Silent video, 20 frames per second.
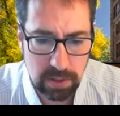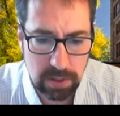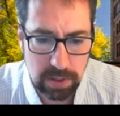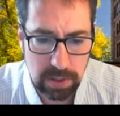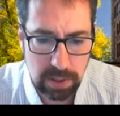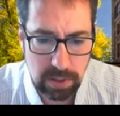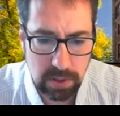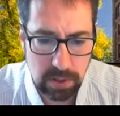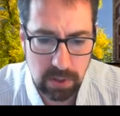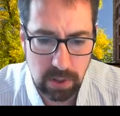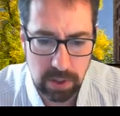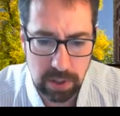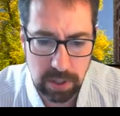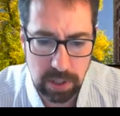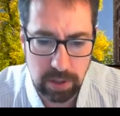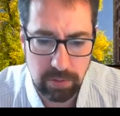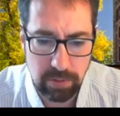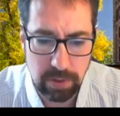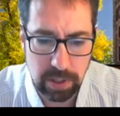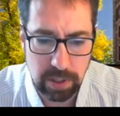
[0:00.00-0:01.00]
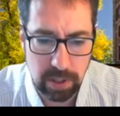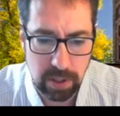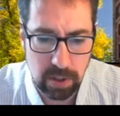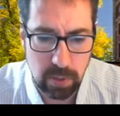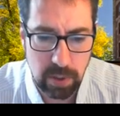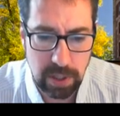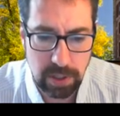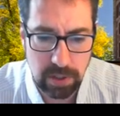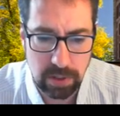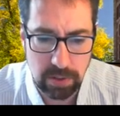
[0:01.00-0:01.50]
is our governing
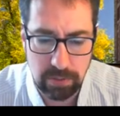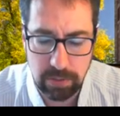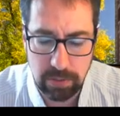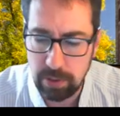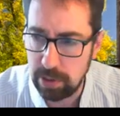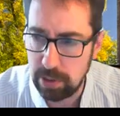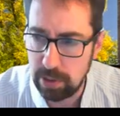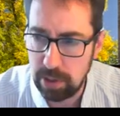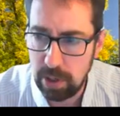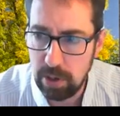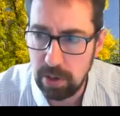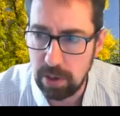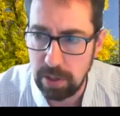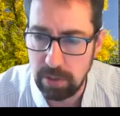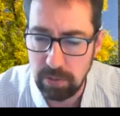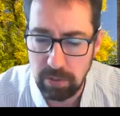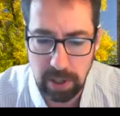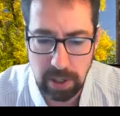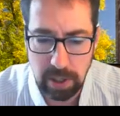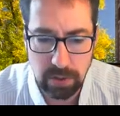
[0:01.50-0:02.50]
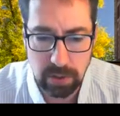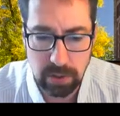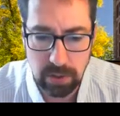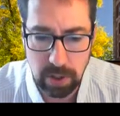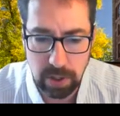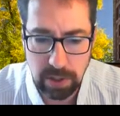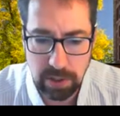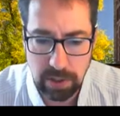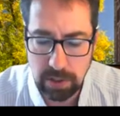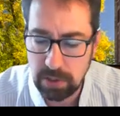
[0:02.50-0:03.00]
equation for the current, right? It
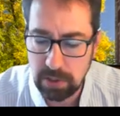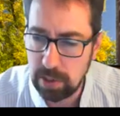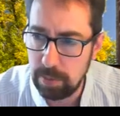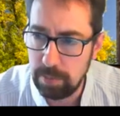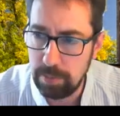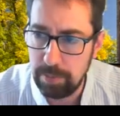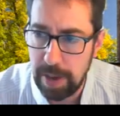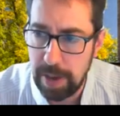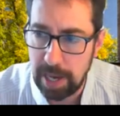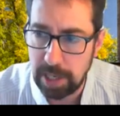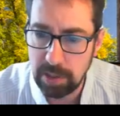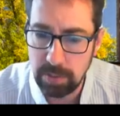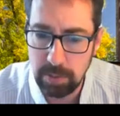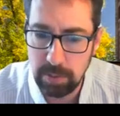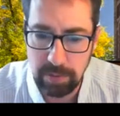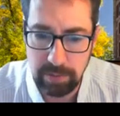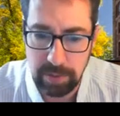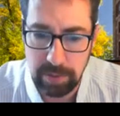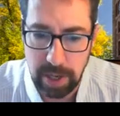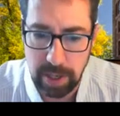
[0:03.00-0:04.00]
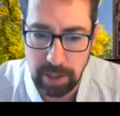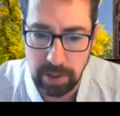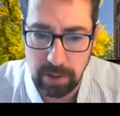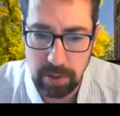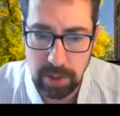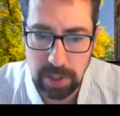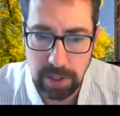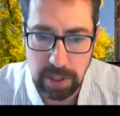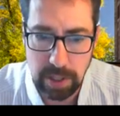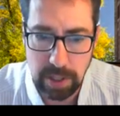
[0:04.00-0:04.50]
starts at some maximum value
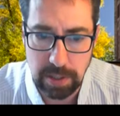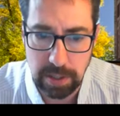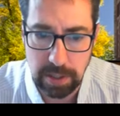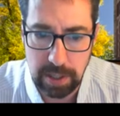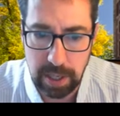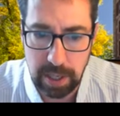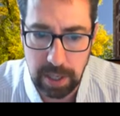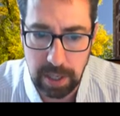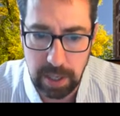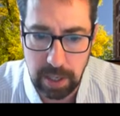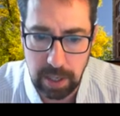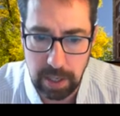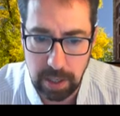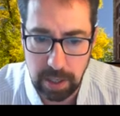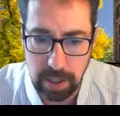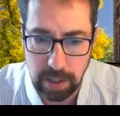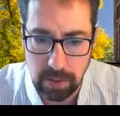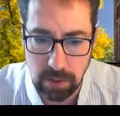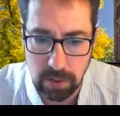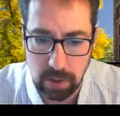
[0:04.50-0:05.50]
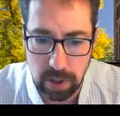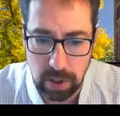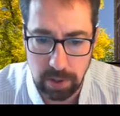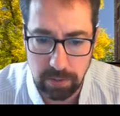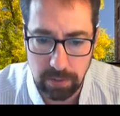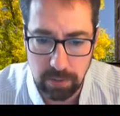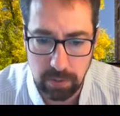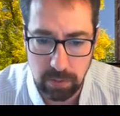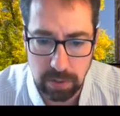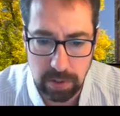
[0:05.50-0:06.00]
and then decays off
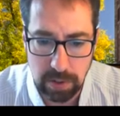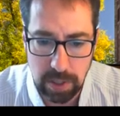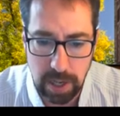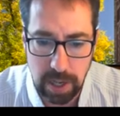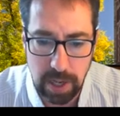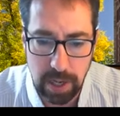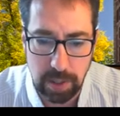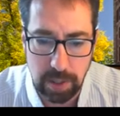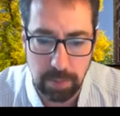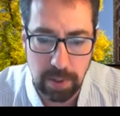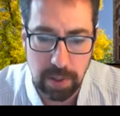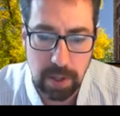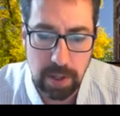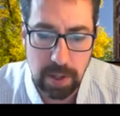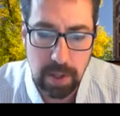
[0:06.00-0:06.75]
with time.